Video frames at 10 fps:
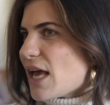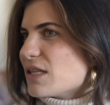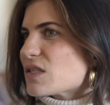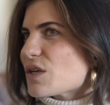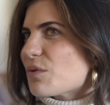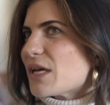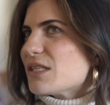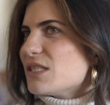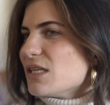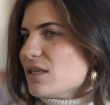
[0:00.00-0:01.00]
And so I
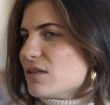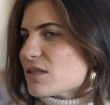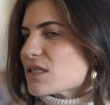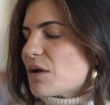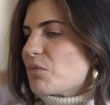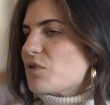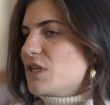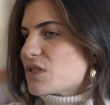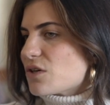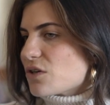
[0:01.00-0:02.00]
did some
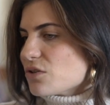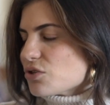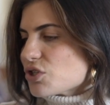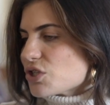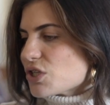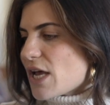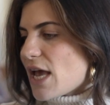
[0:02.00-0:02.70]
research,